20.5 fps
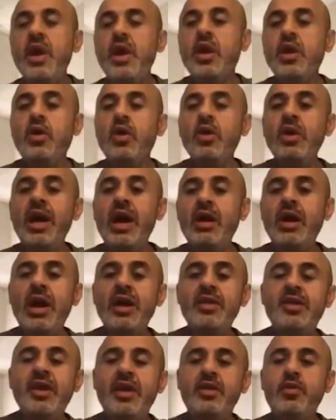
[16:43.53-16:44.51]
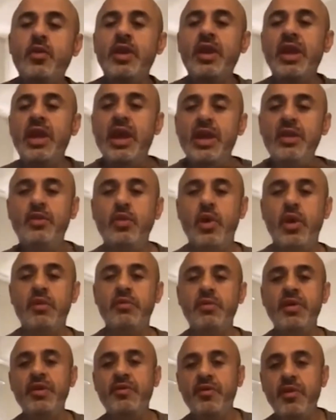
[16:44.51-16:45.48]
Go now to Isaiah
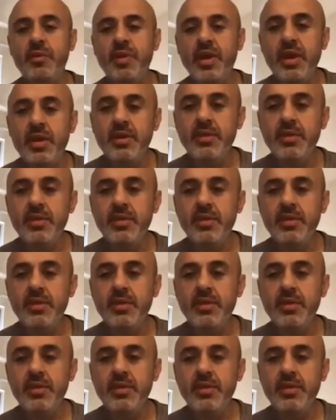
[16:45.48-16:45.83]
29:12. Read for me.